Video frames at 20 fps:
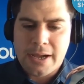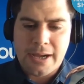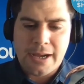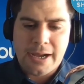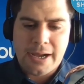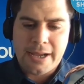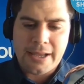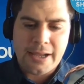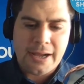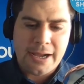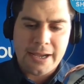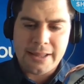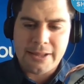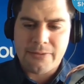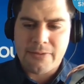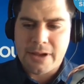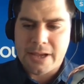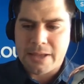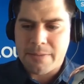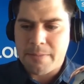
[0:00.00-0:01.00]
I, I
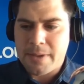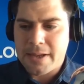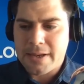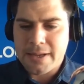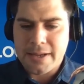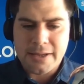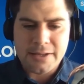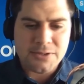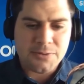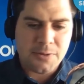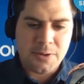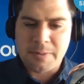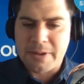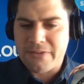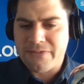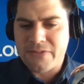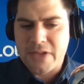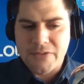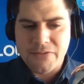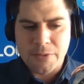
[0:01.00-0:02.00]
highly recommend it. It's one of
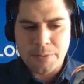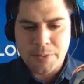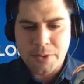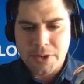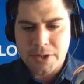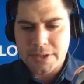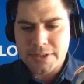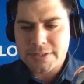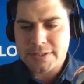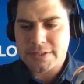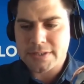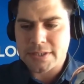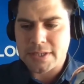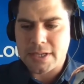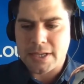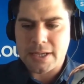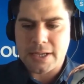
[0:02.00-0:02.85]
my favorite books.